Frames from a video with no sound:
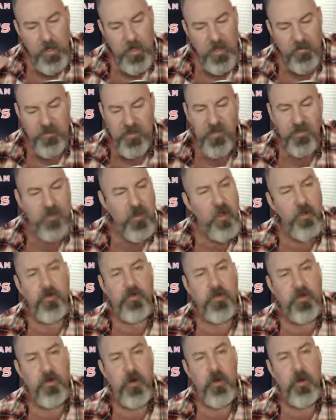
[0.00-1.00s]
If this
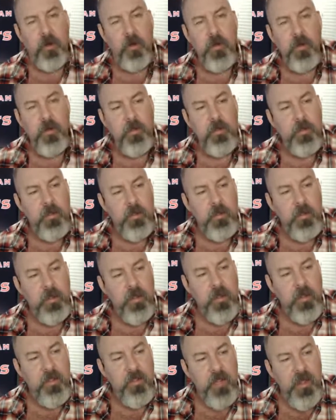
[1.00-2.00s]
goes through,
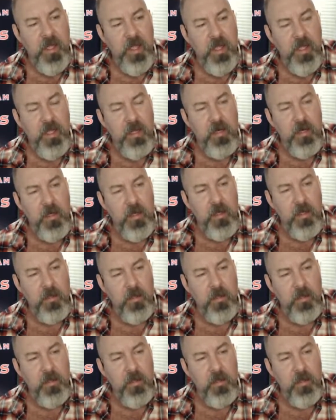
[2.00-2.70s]
then